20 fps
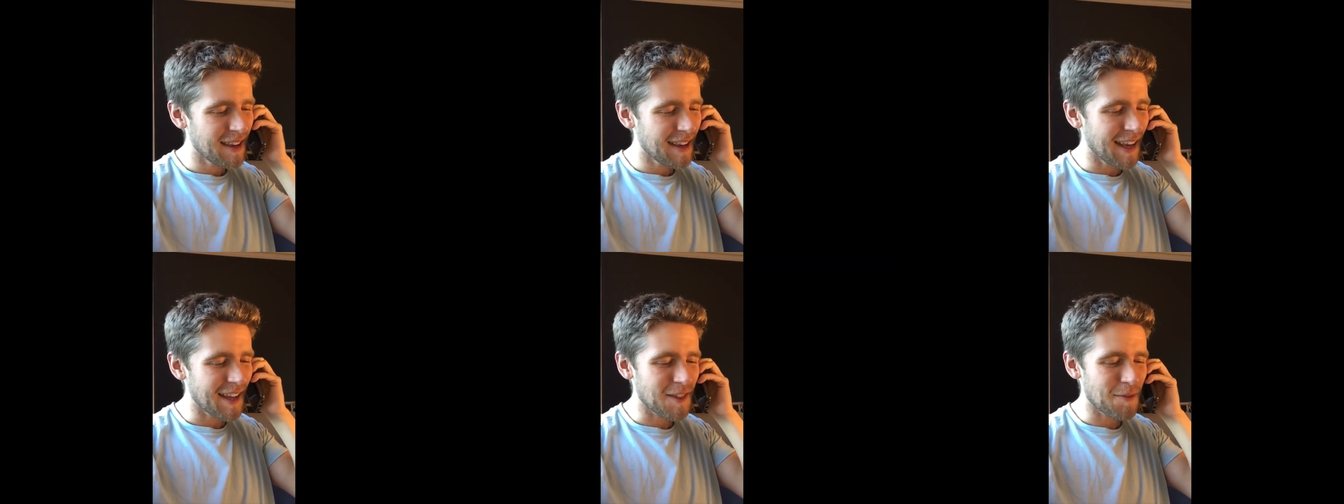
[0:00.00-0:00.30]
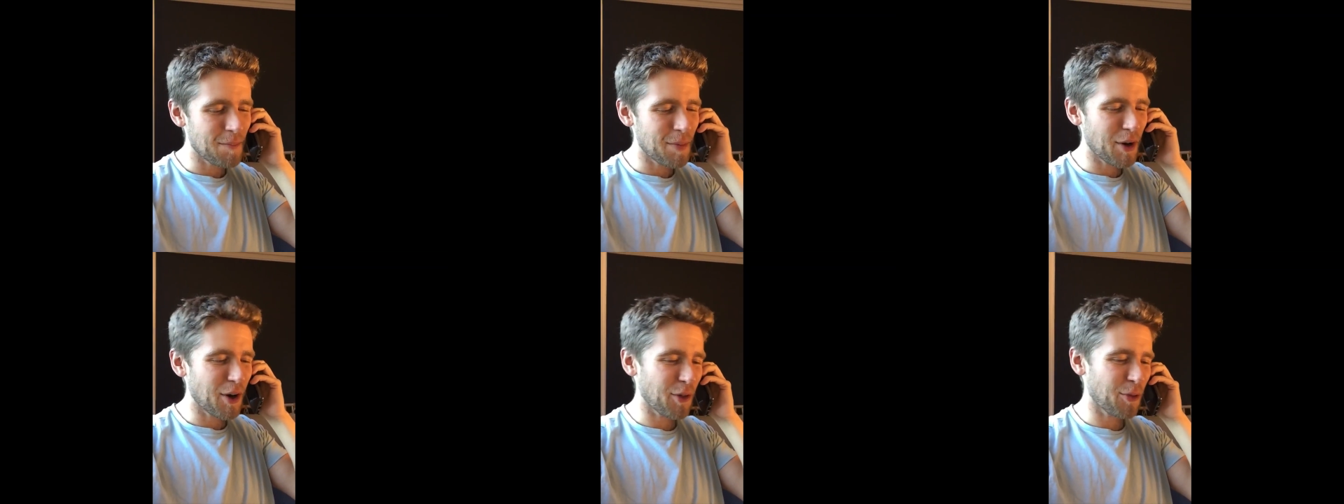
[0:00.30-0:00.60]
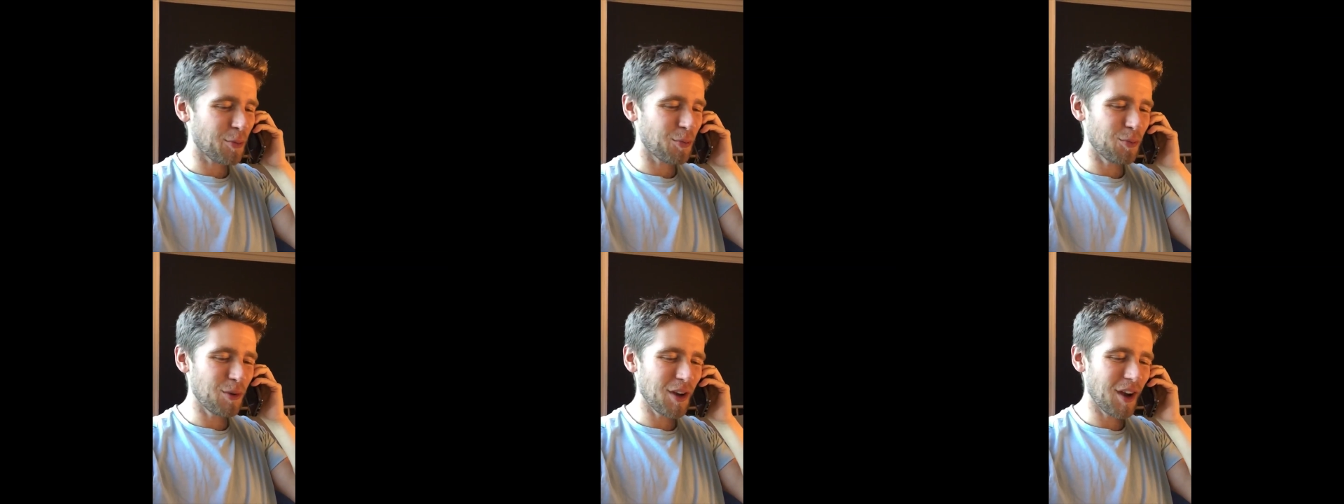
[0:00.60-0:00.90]
It's
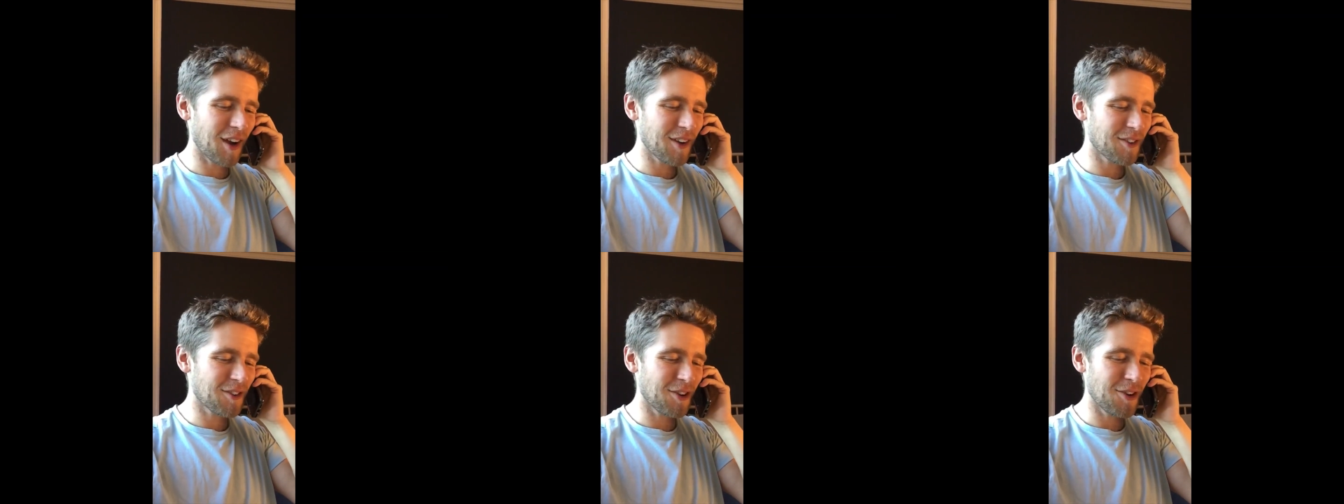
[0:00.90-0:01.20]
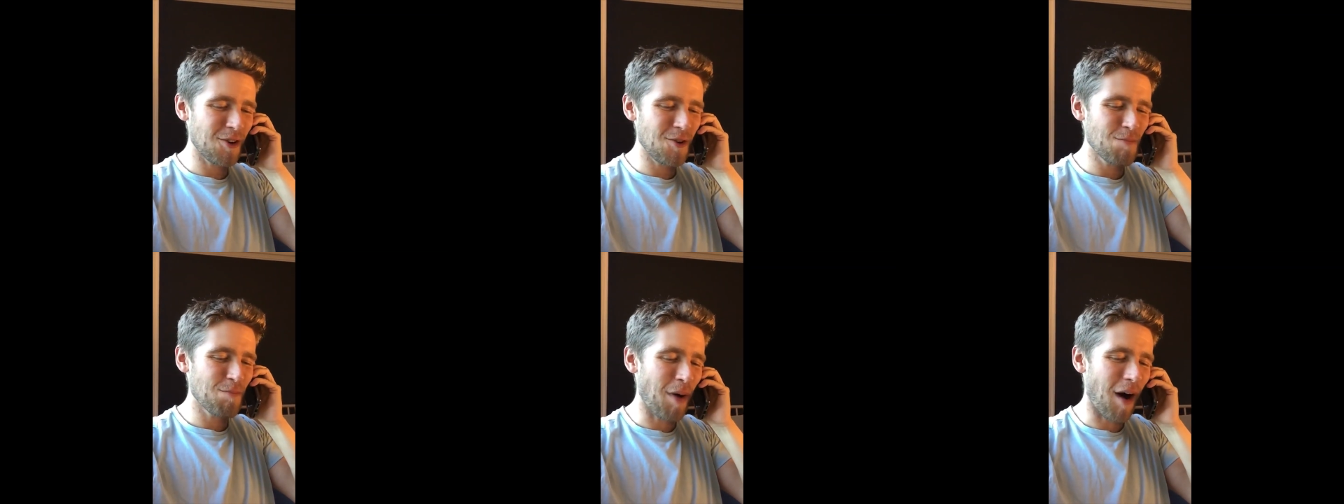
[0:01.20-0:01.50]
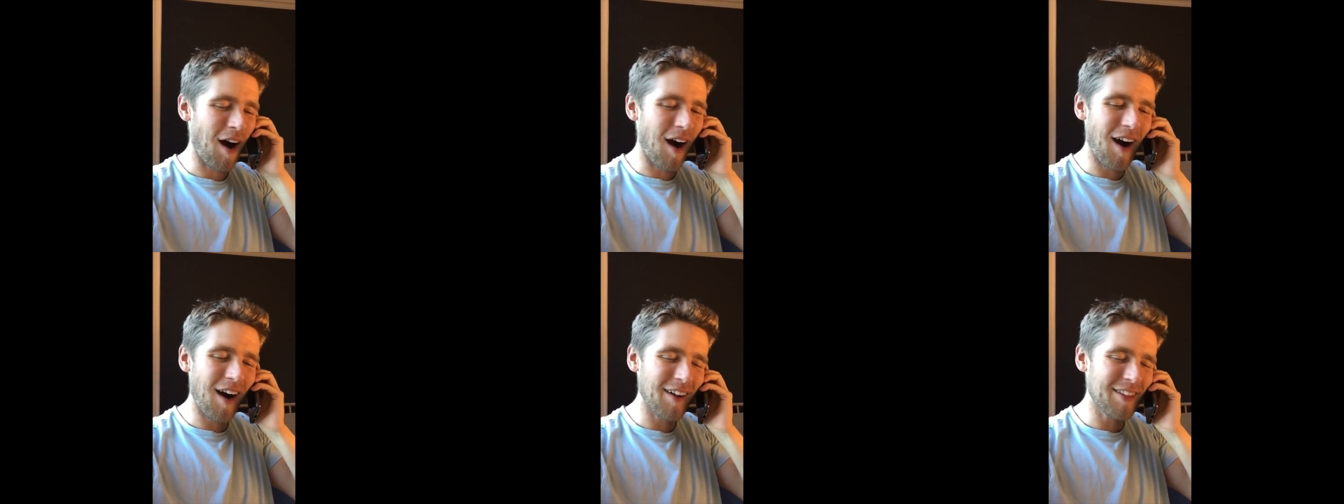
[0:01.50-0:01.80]
because we are two
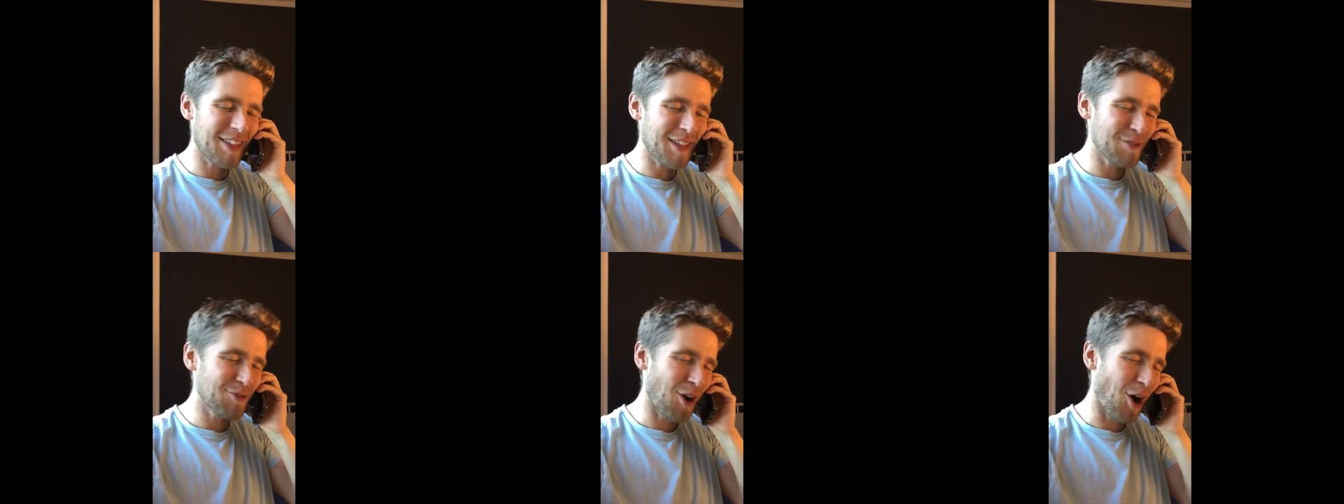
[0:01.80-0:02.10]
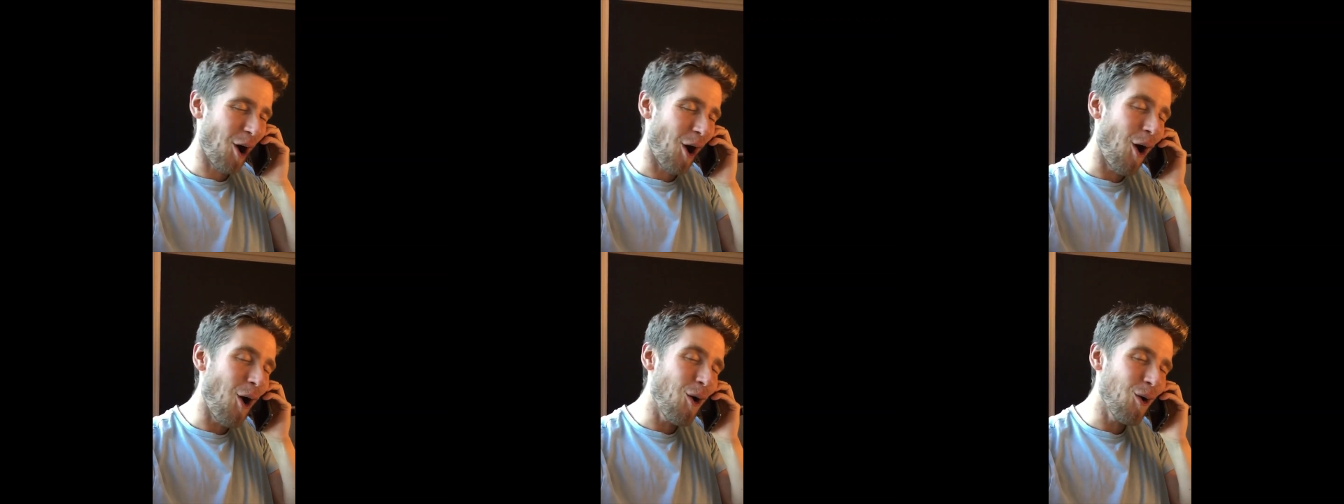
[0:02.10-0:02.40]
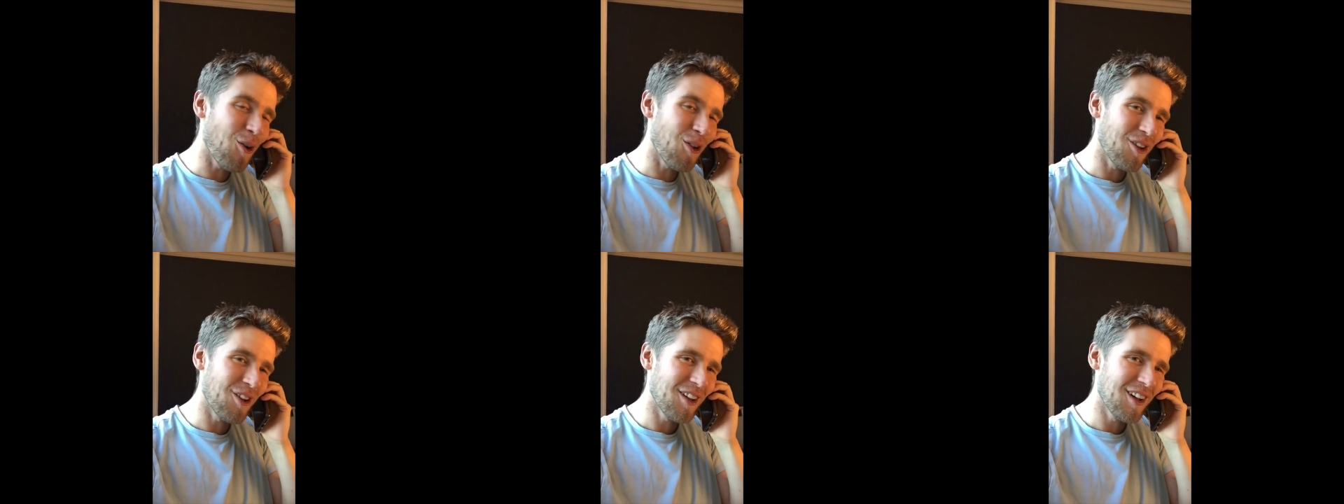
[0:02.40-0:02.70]
parts of a
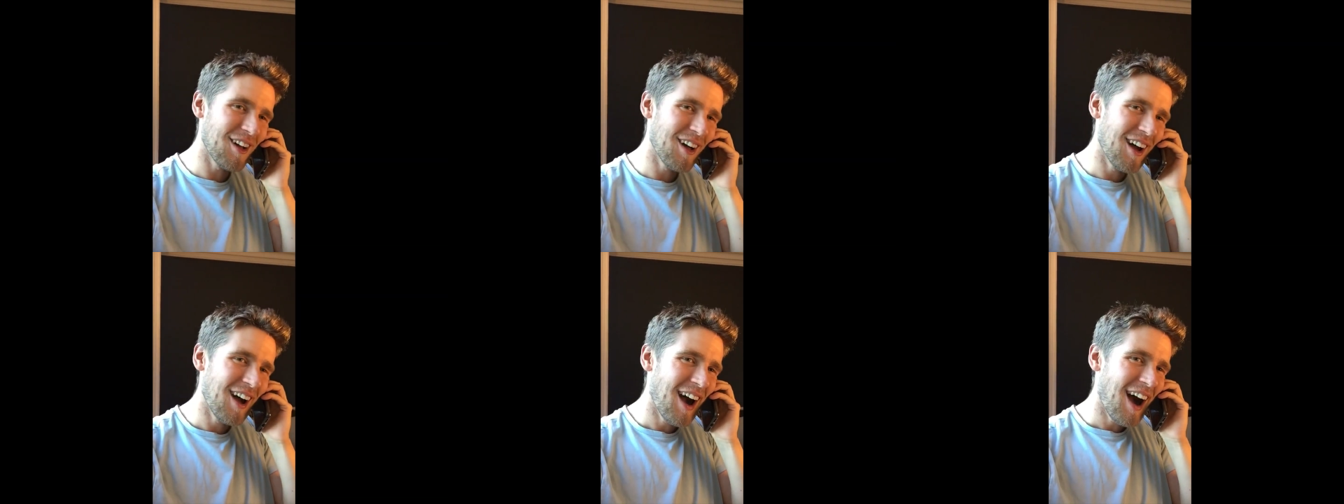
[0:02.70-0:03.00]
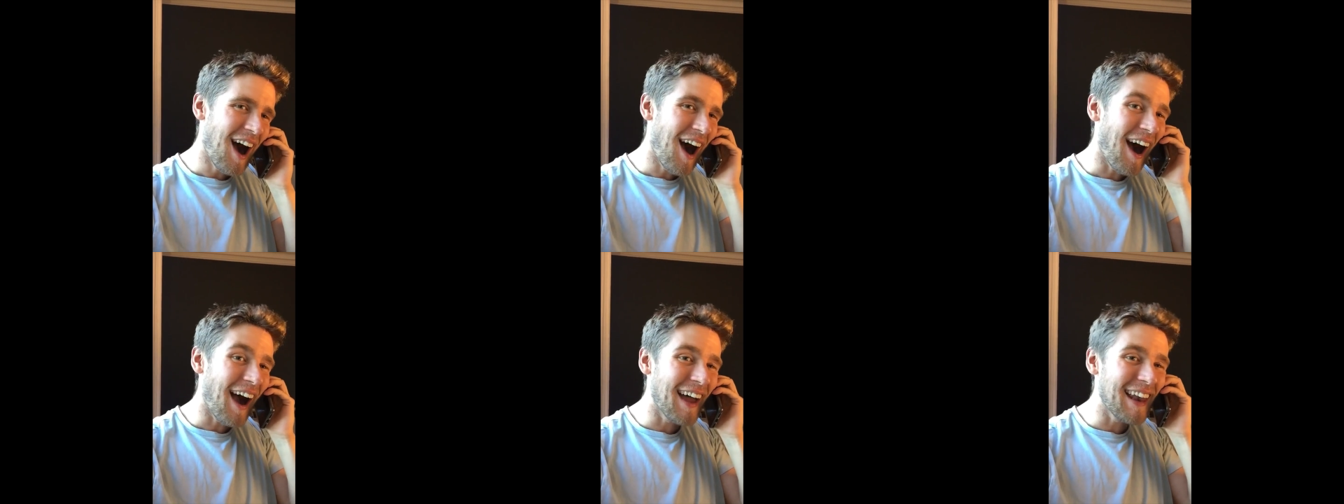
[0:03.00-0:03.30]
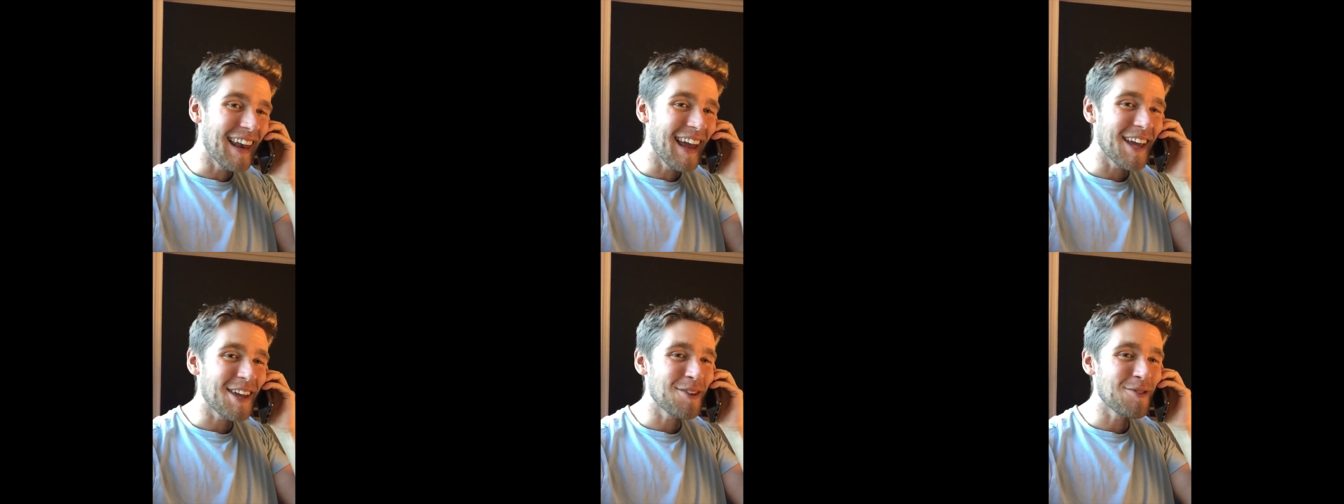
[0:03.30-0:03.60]
whole. I
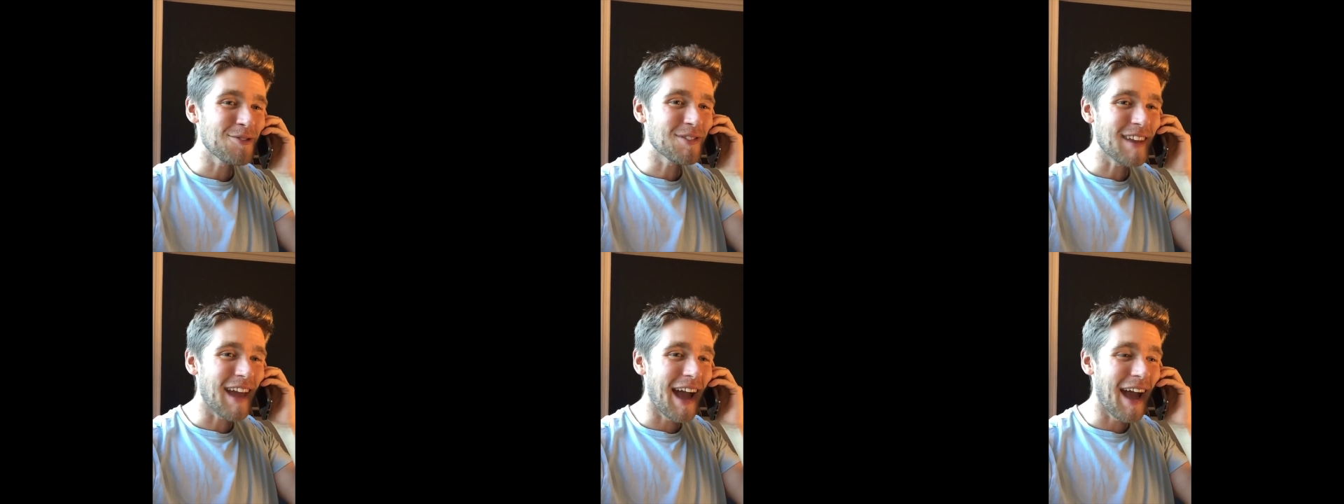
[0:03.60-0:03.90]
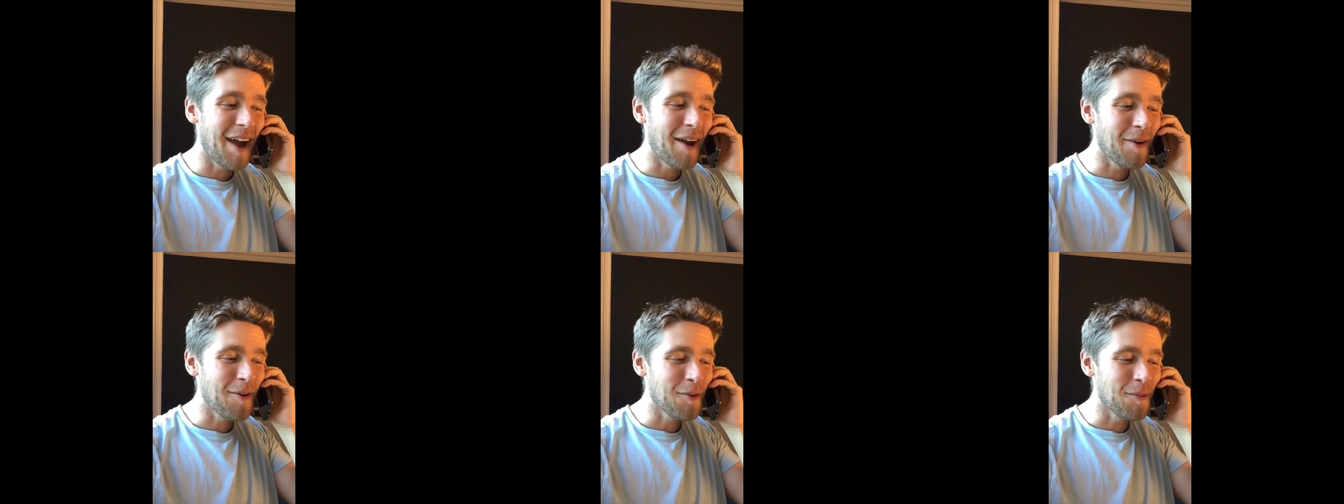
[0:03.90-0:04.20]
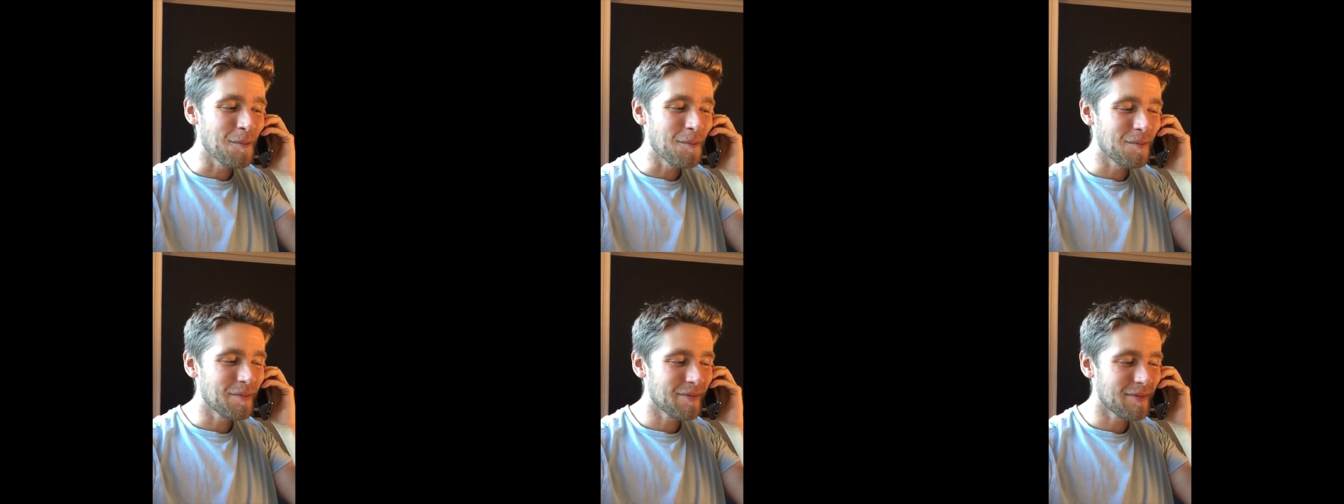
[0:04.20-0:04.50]
let you
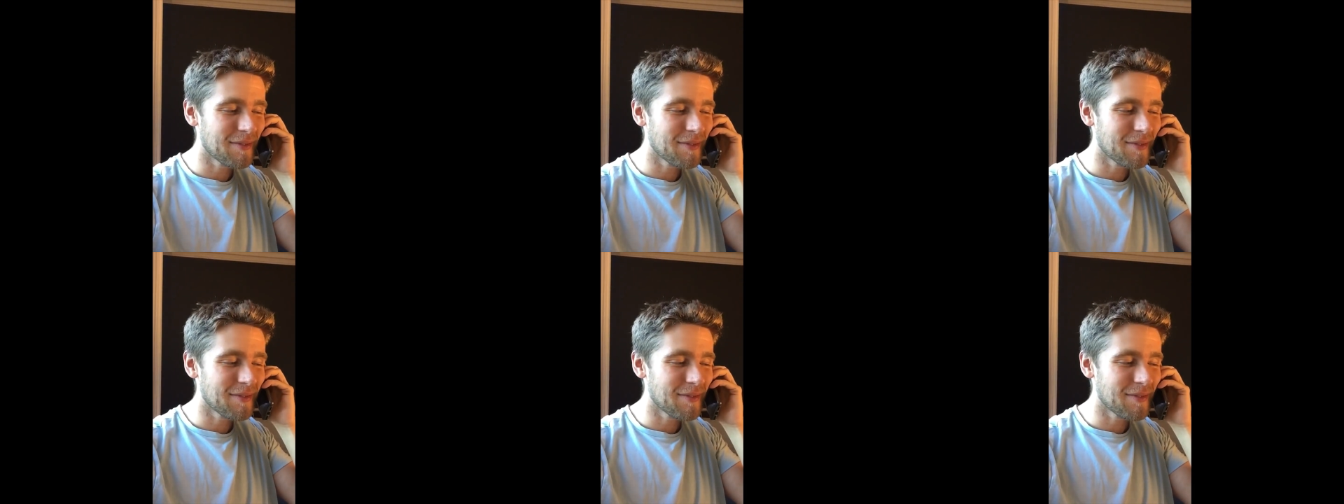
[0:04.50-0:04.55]
down.